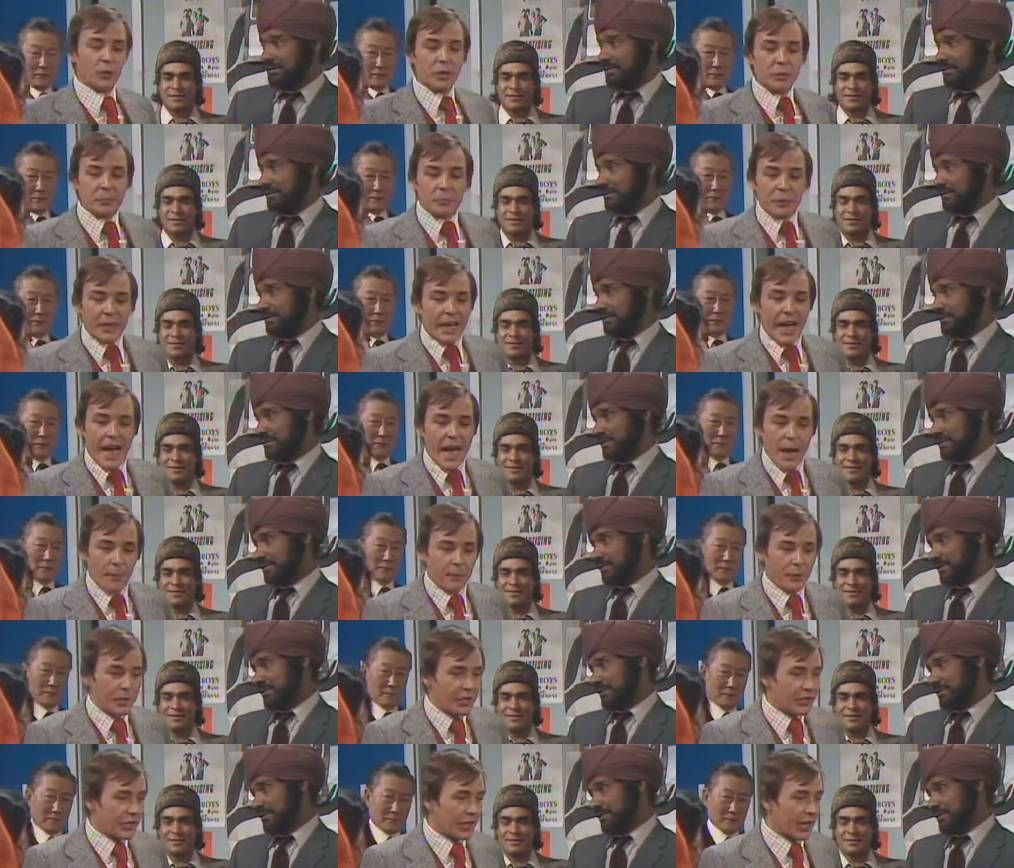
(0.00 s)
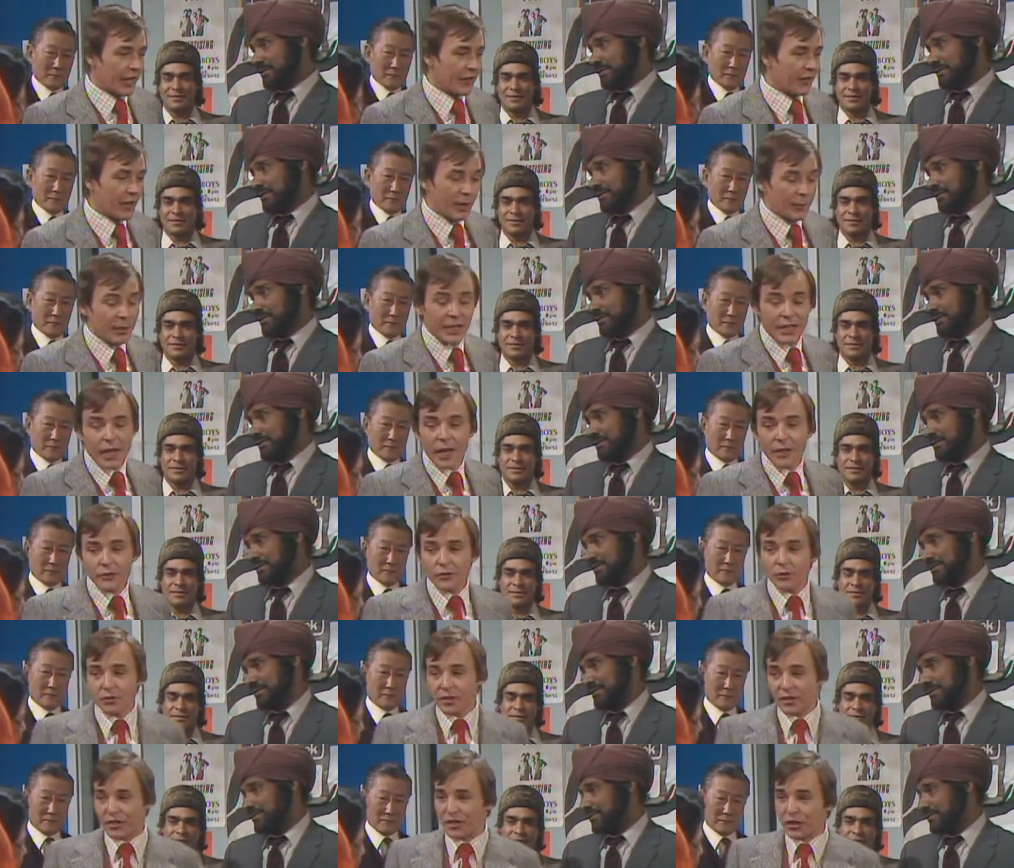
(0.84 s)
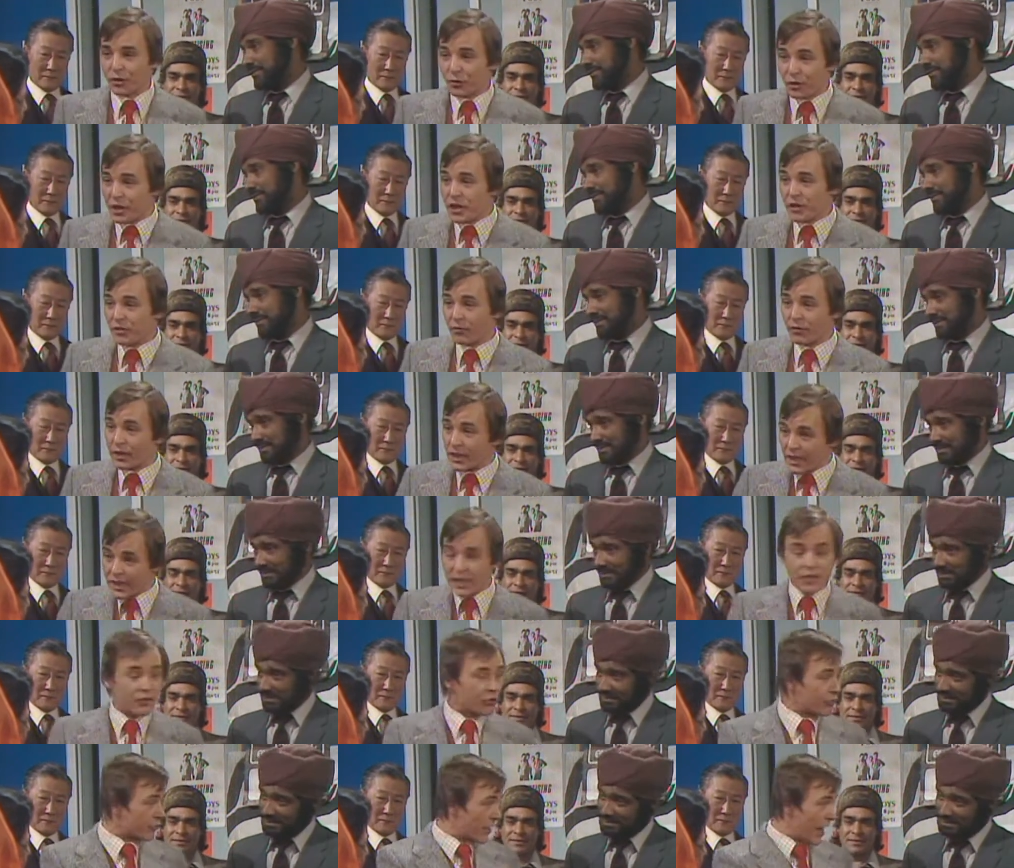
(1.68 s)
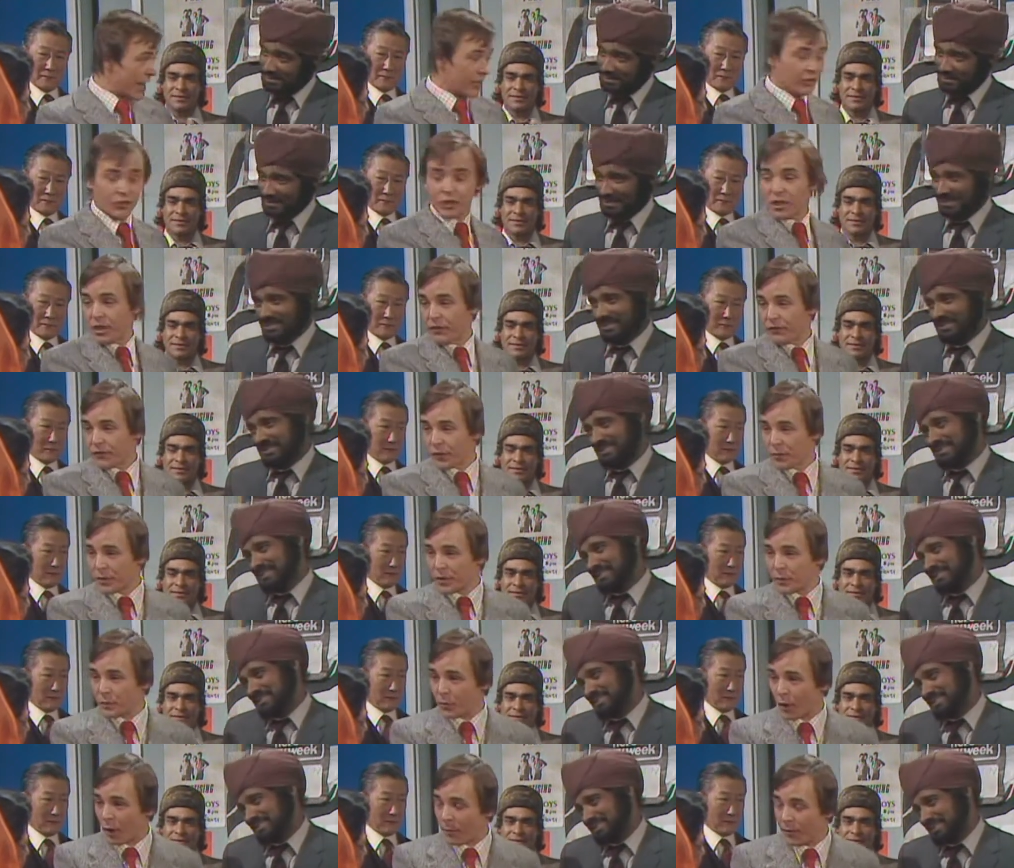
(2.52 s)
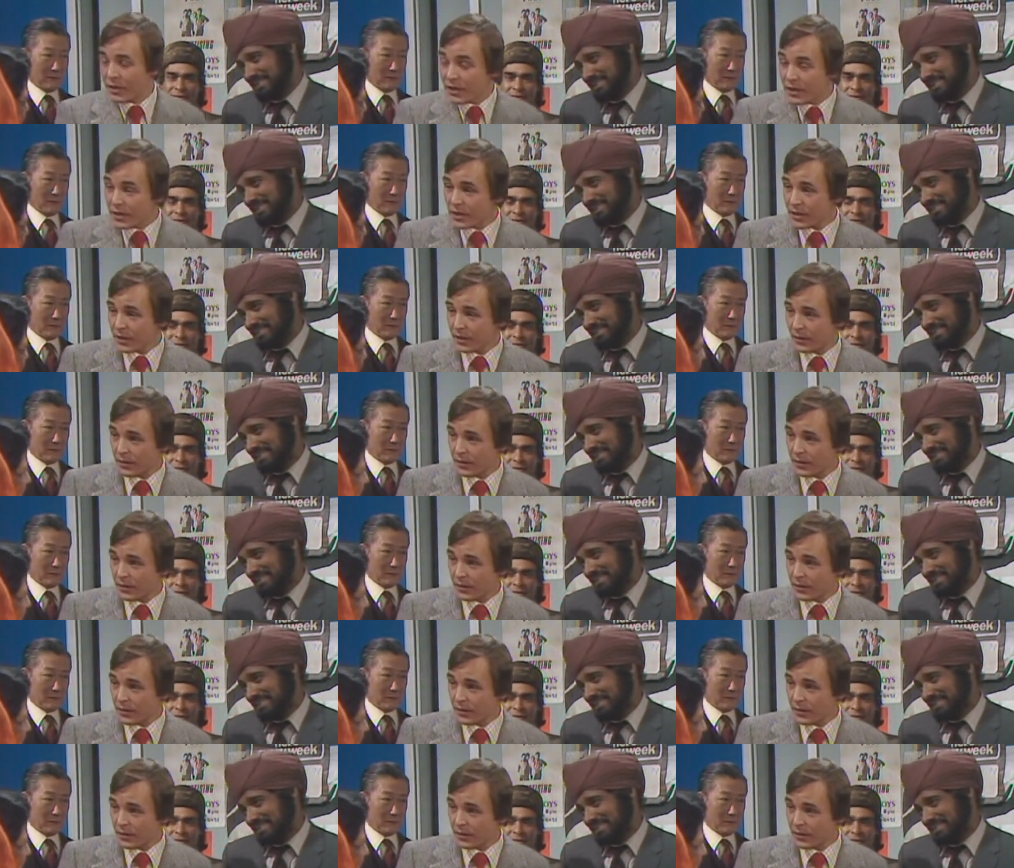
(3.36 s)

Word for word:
Speaker 1: wouldn't be happy together. I mean, can't you just agree to release Ranjeet from his promise?